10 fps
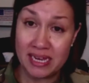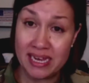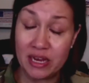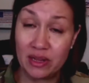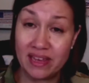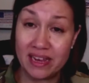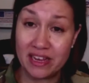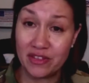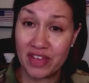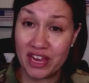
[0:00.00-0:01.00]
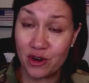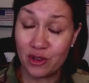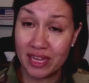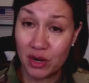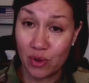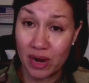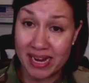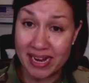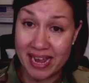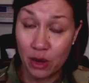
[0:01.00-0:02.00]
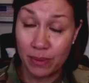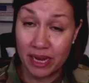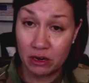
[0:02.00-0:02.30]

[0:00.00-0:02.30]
And they are led right now by